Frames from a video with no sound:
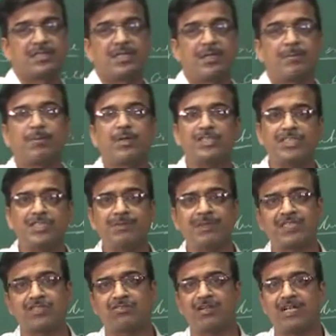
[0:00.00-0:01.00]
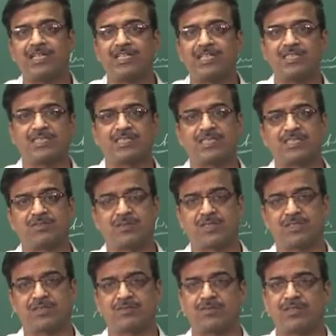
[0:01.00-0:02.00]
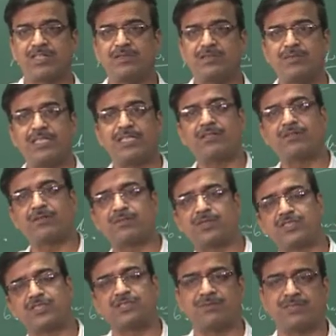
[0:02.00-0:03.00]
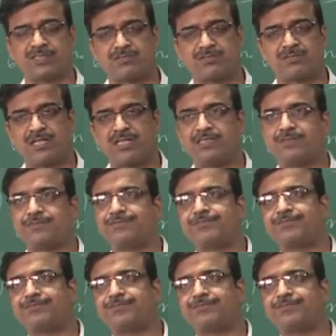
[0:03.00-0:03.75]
Positive externality in the sense what? What is the meaning of the positive externality?